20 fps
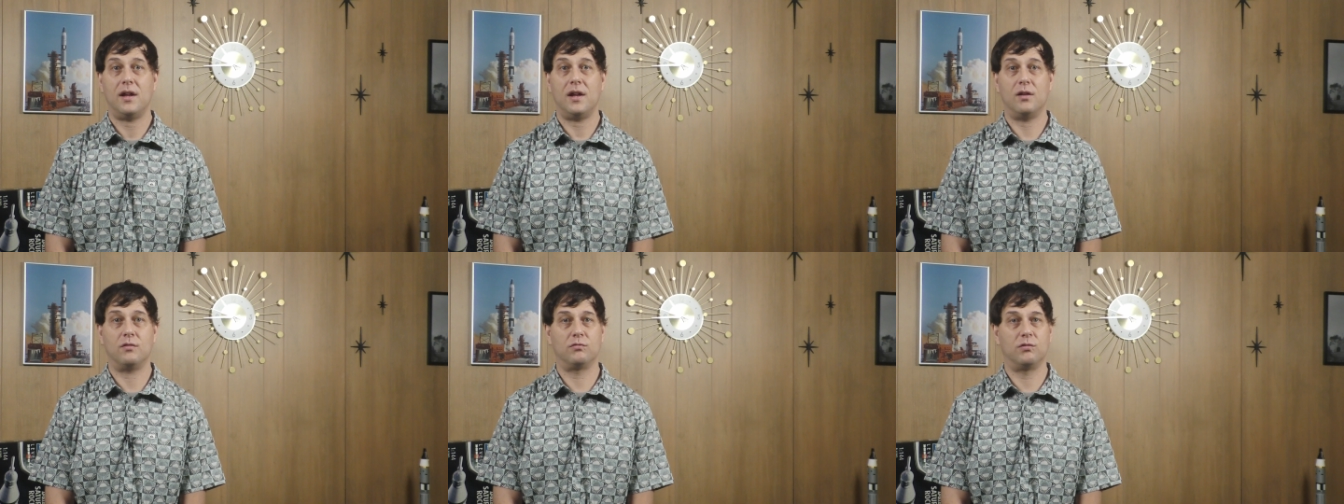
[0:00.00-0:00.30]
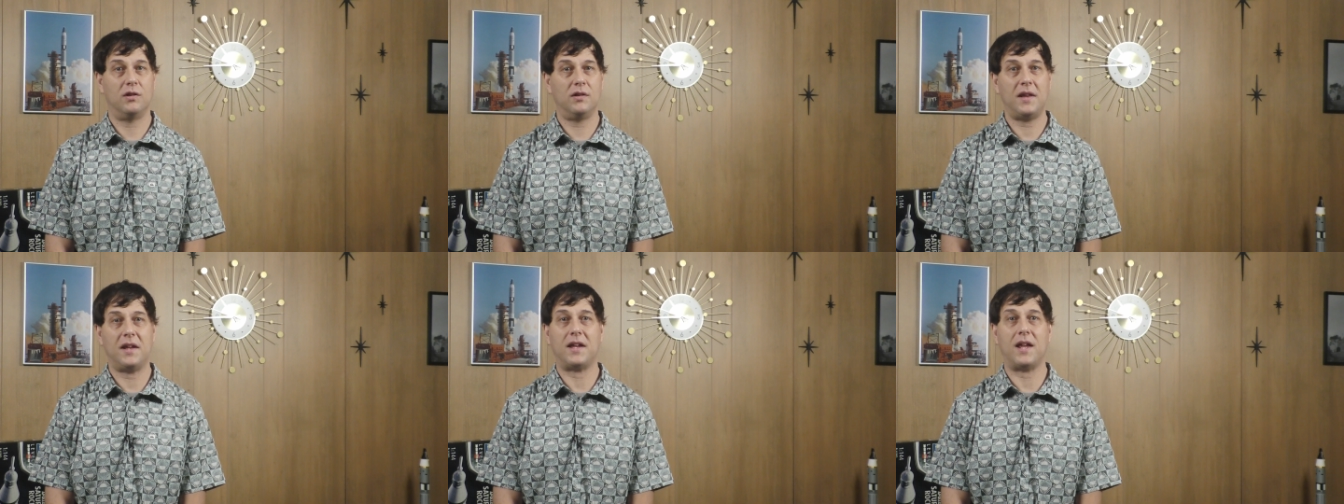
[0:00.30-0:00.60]
It
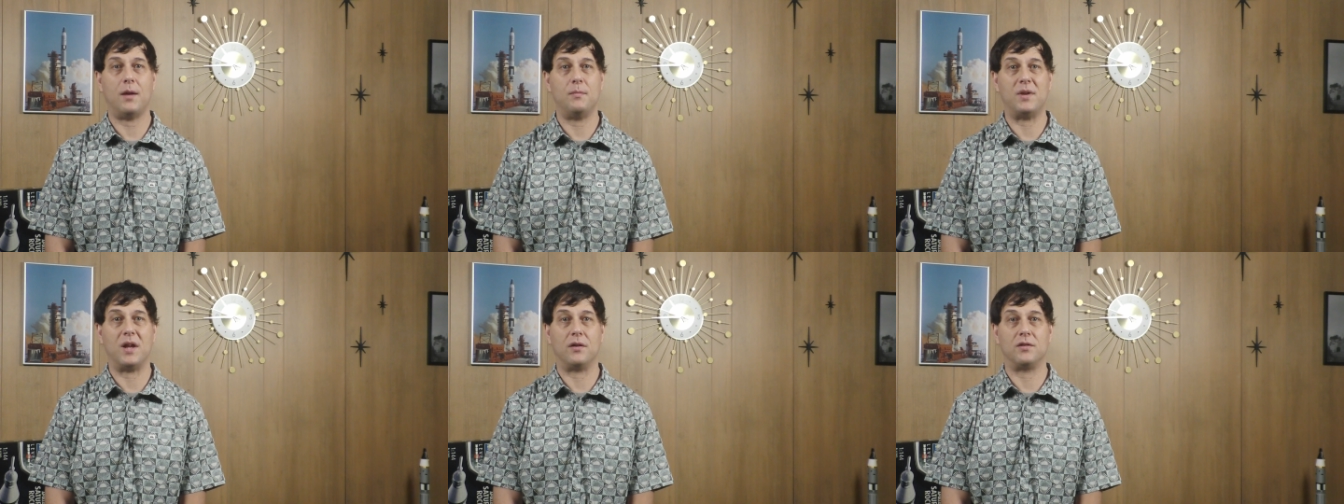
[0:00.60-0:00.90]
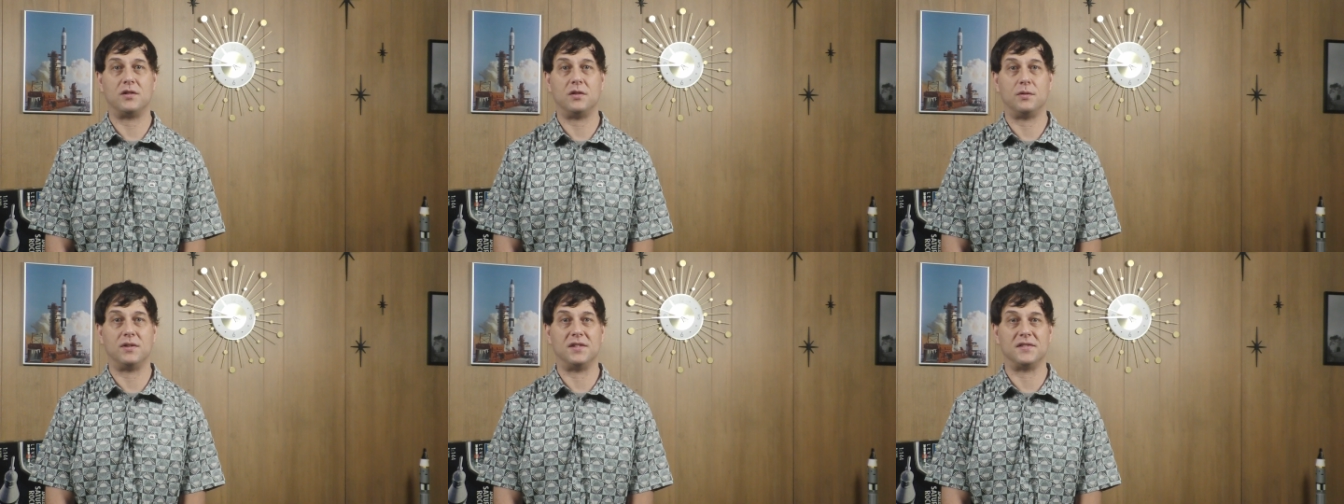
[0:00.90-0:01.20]
really came
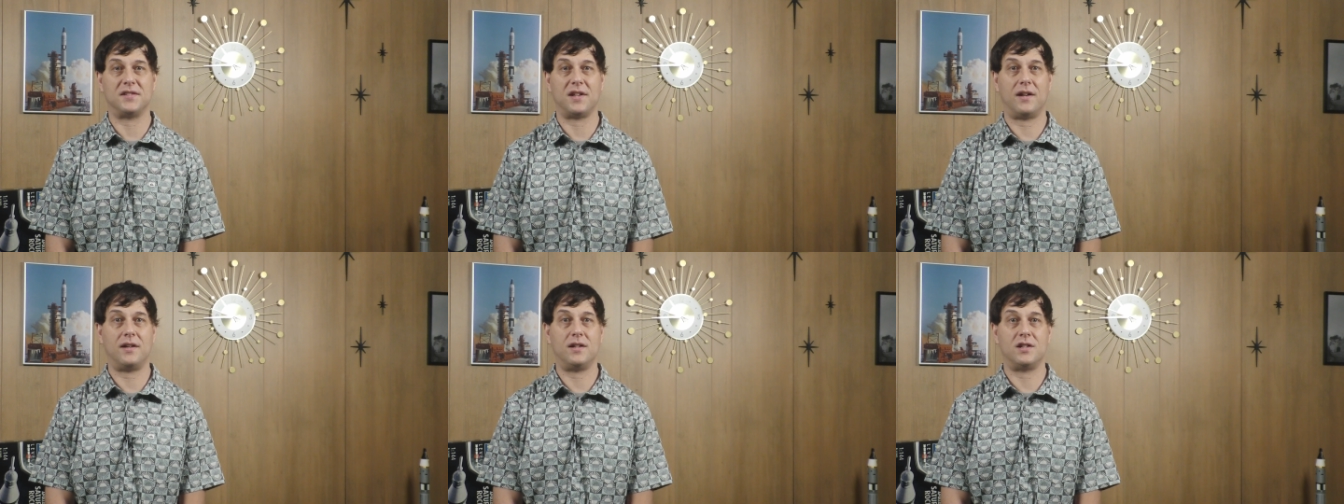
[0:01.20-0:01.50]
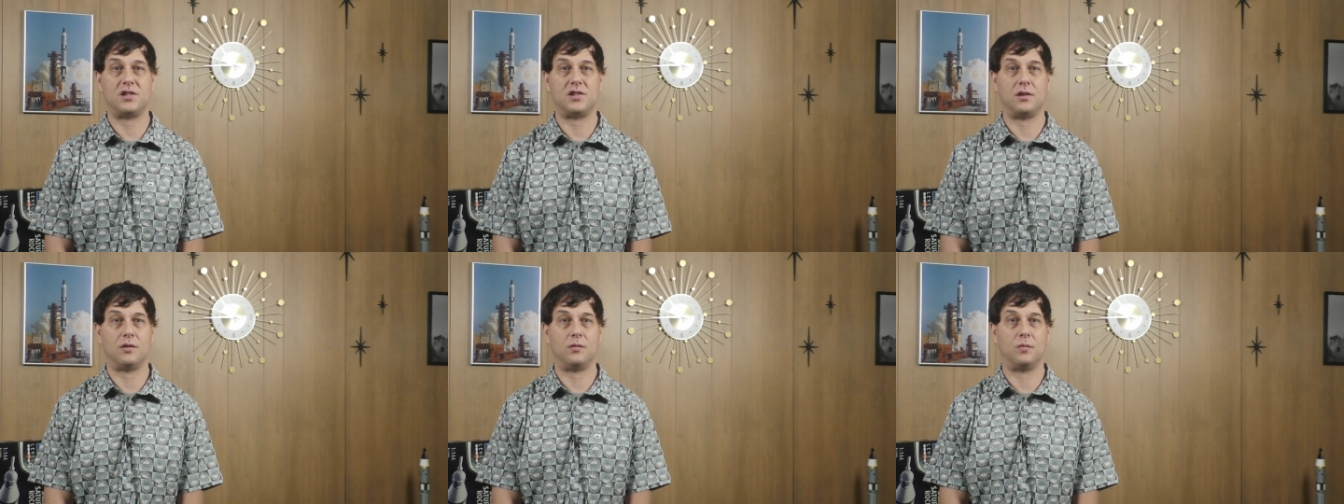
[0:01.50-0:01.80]
down to a design
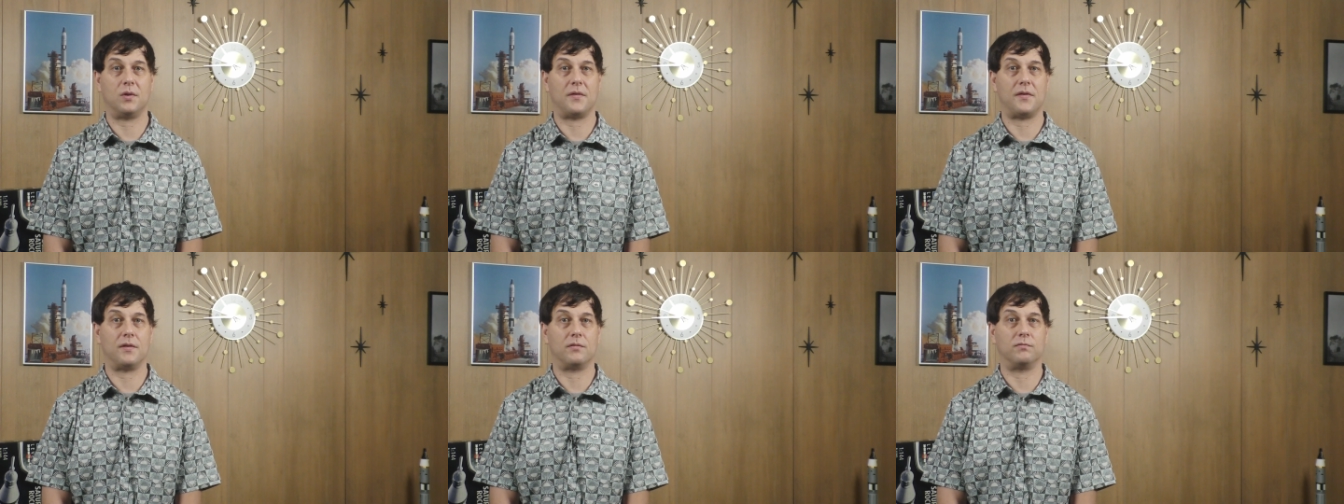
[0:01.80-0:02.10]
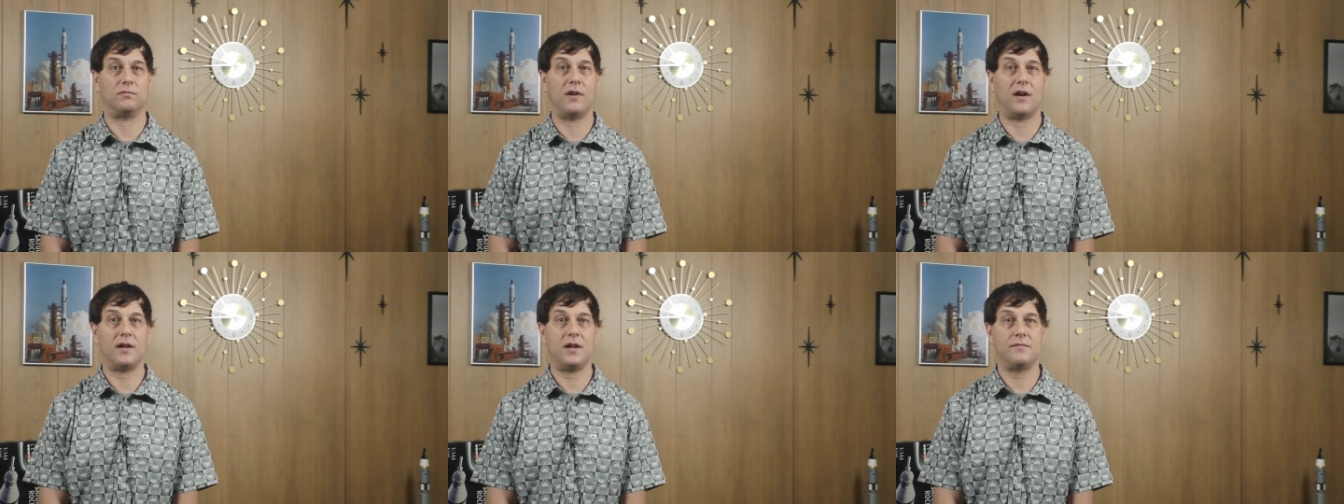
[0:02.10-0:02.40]
issue where the
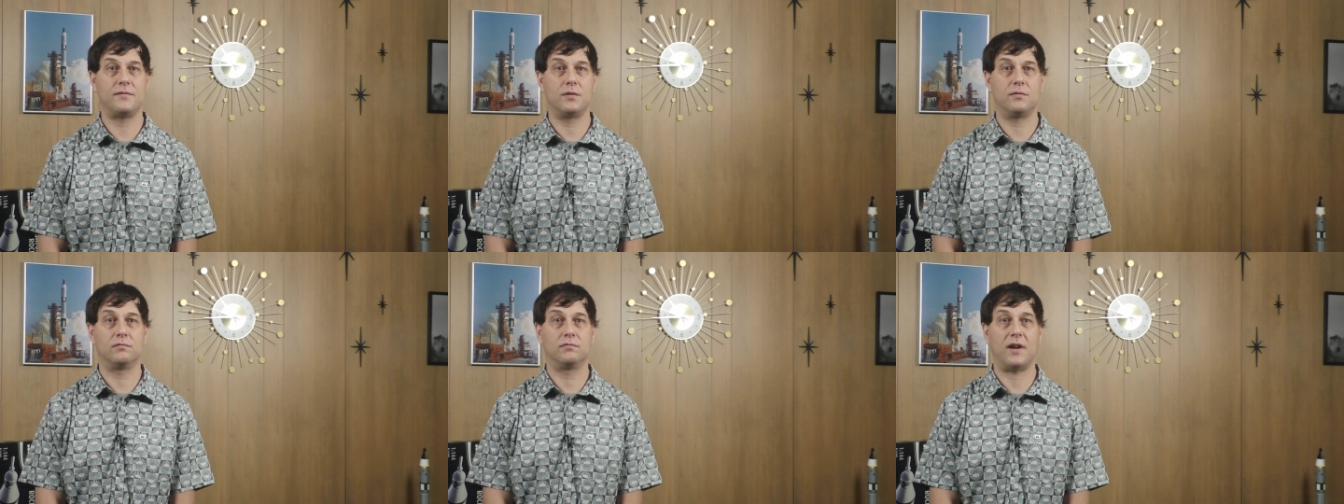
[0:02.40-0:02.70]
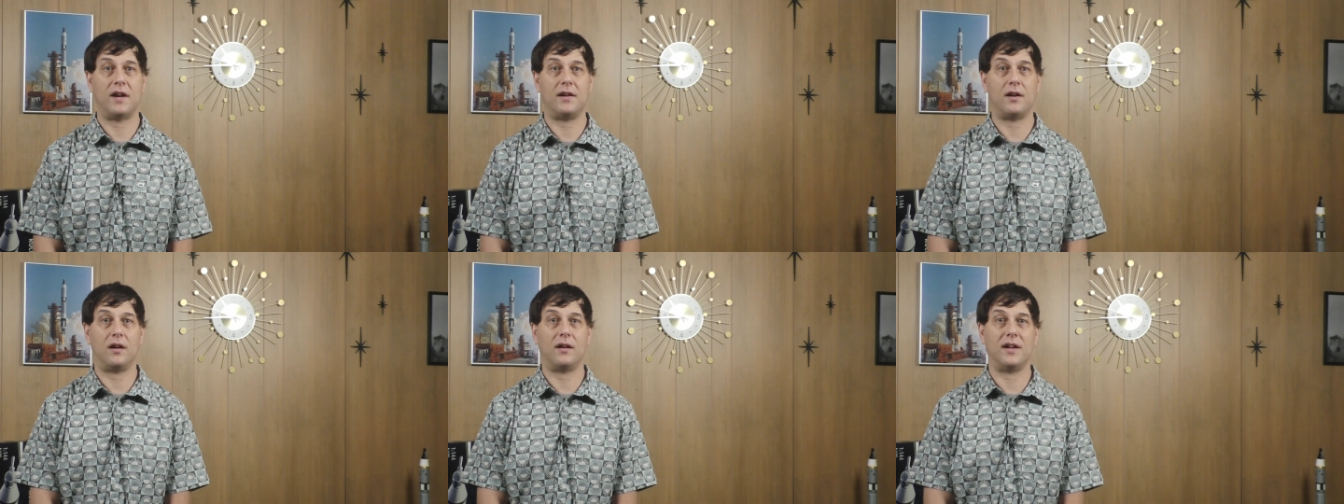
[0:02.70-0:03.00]
rendezvous
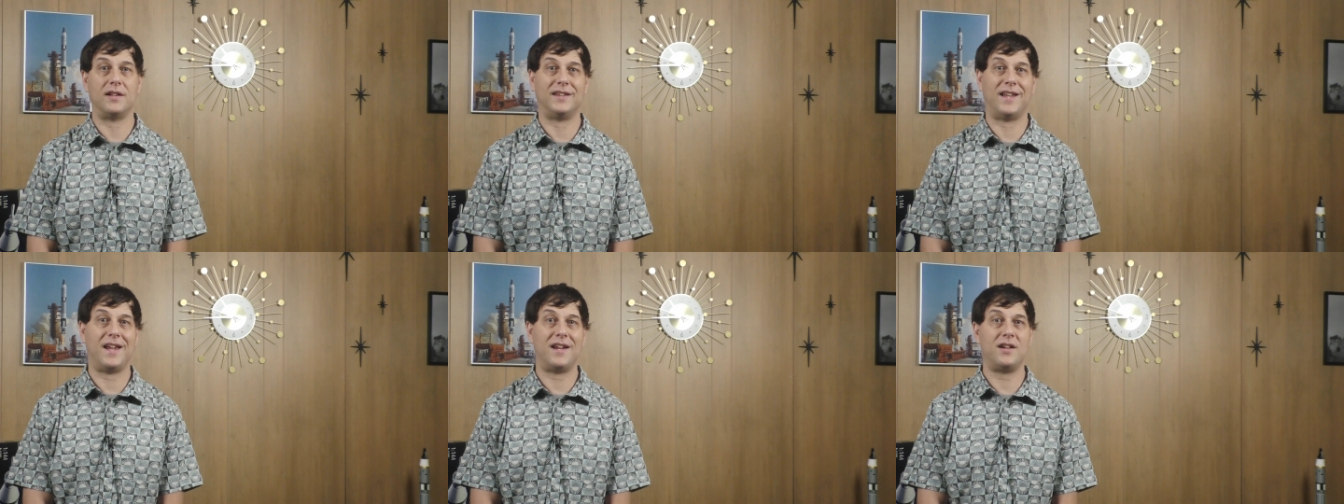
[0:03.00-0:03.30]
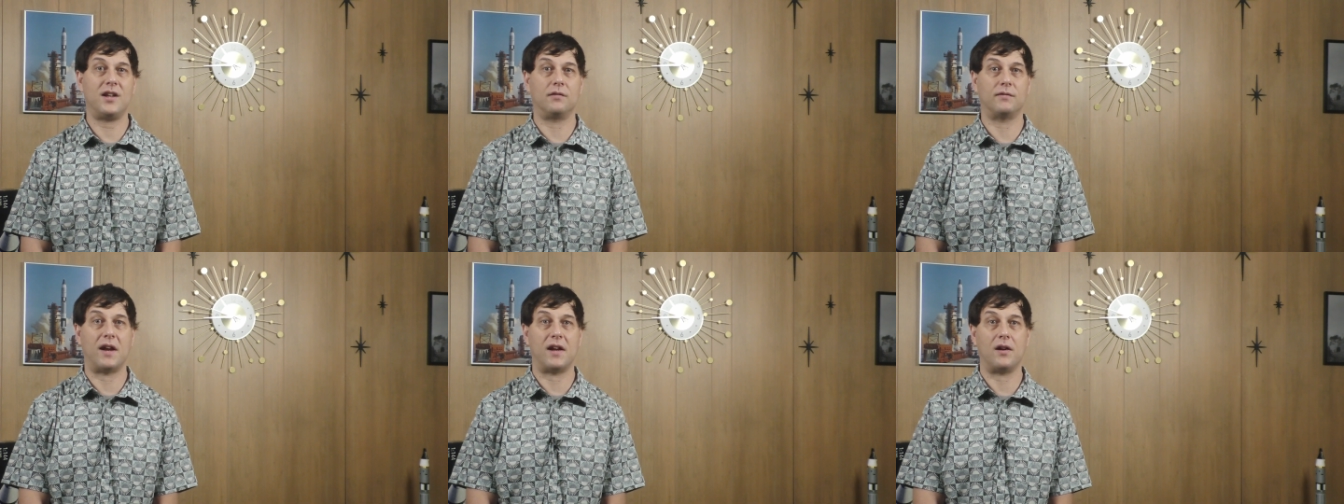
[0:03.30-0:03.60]
radar and
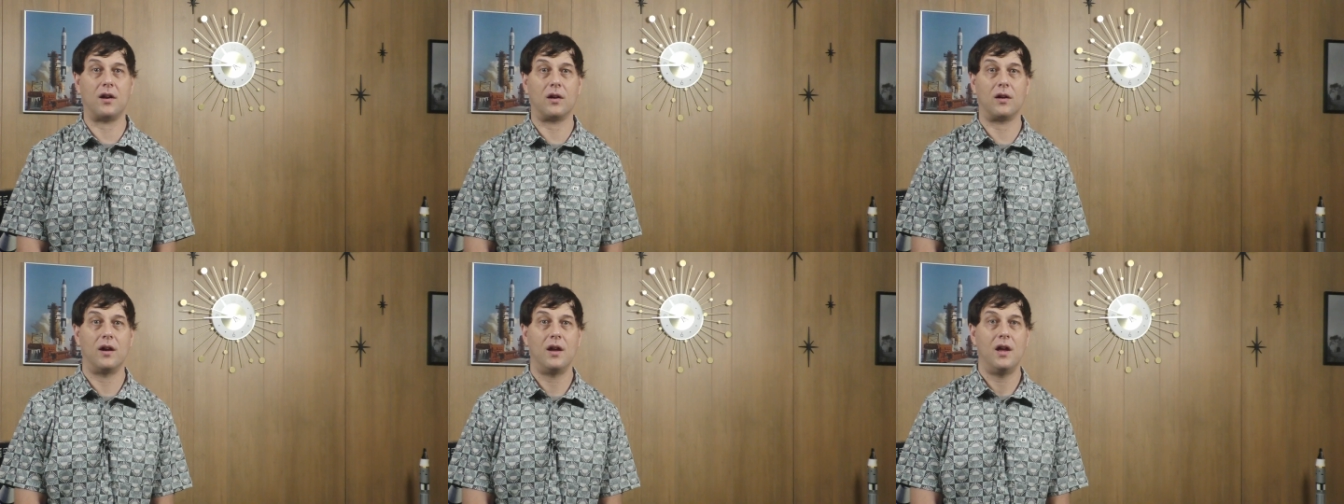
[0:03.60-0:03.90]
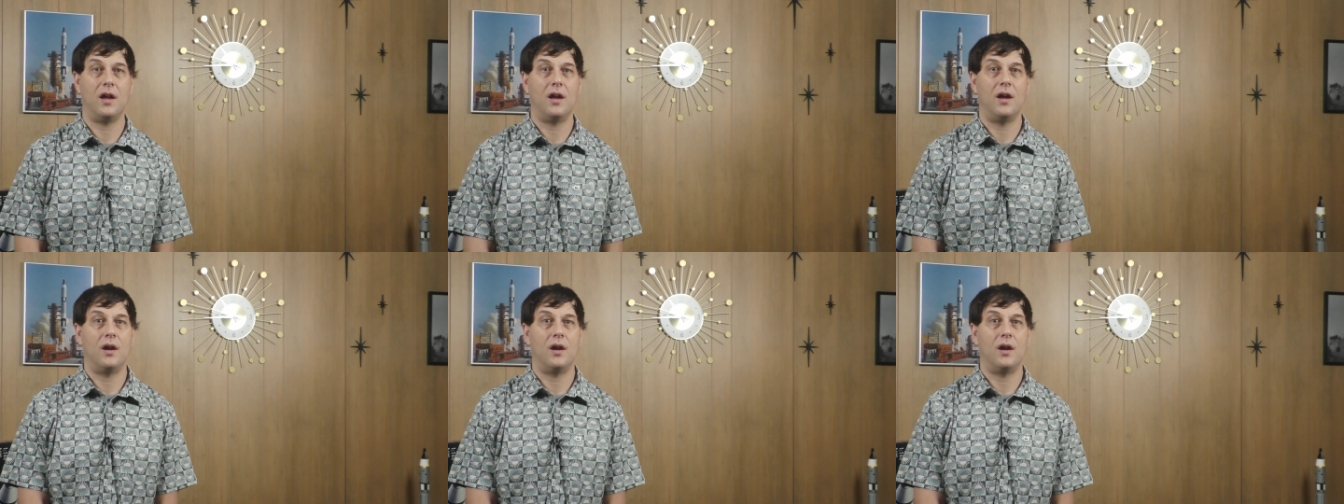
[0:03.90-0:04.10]
landing radar